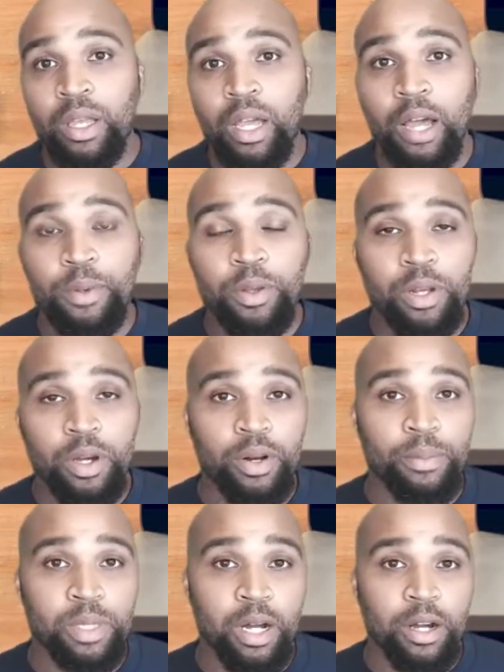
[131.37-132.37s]
you know what
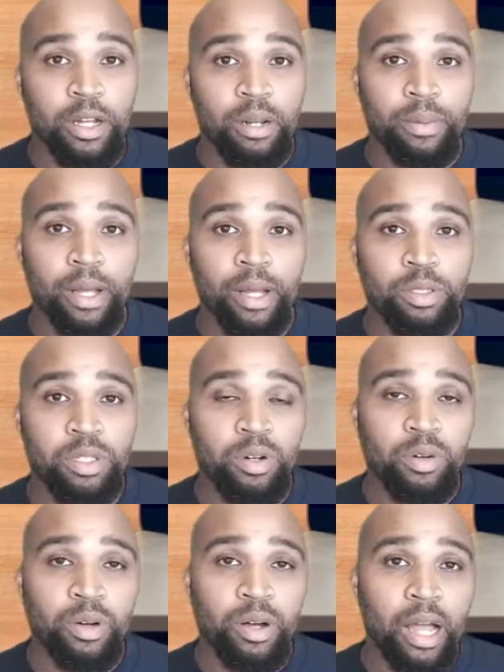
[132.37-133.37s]
I'm talking about.
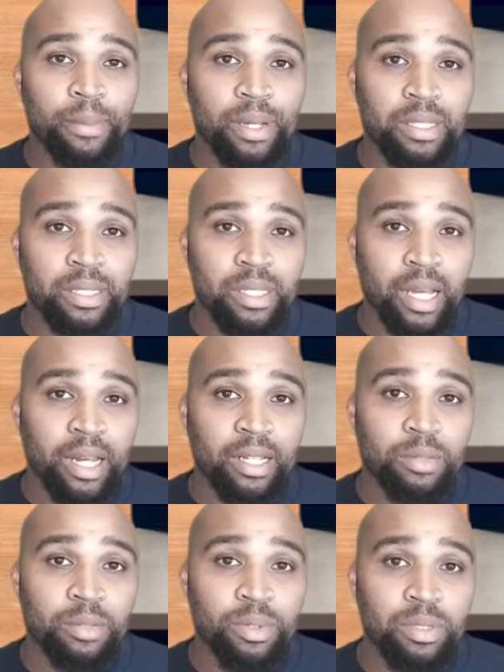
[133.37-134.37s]
So I'm excited
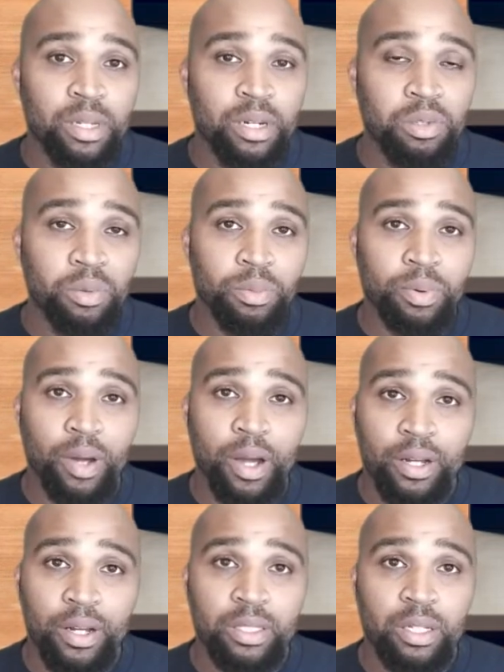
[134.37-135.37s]
to present a new
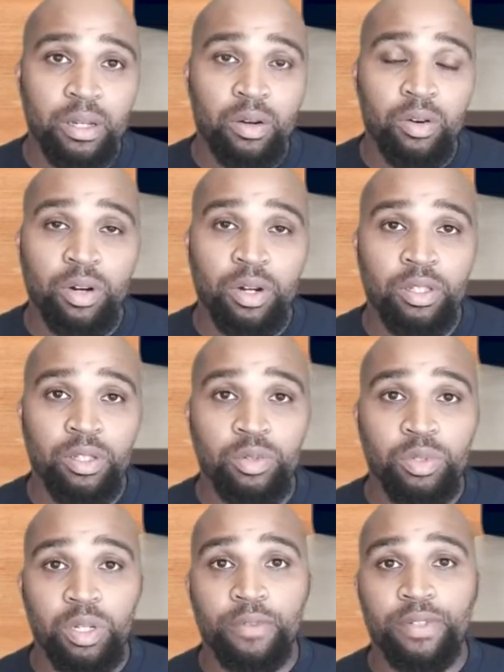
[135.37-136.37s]
product or a new
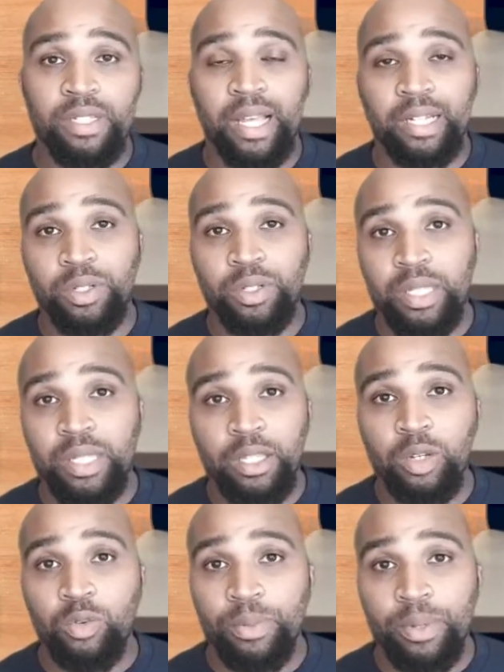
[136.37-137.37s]
service. Actually, it's not
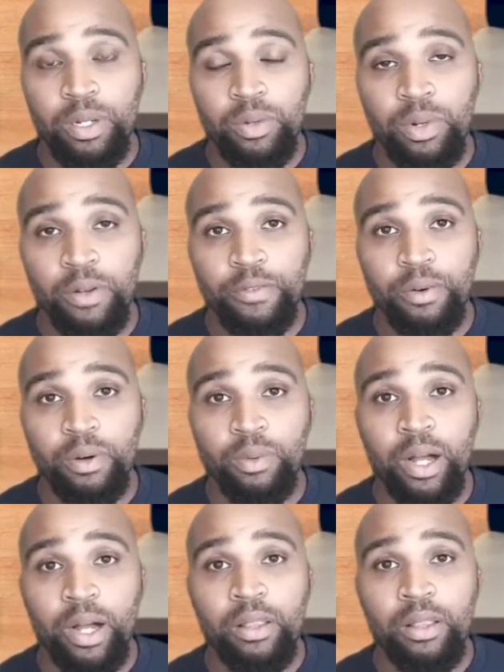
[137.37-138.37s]
new. We've been doing it for a
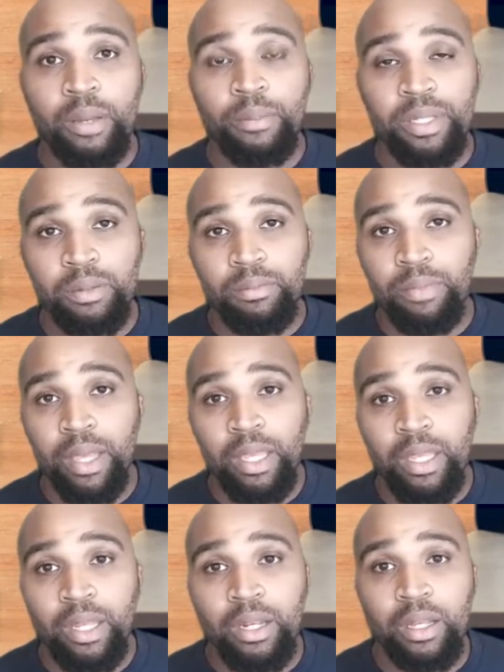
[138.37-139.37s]
while, but to
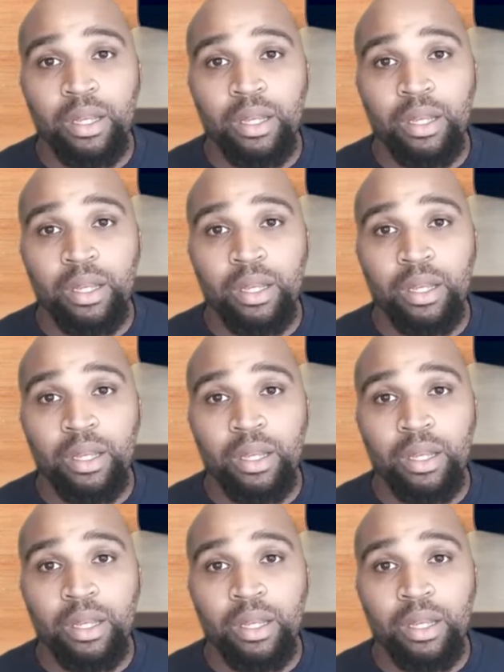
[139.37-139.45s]
make it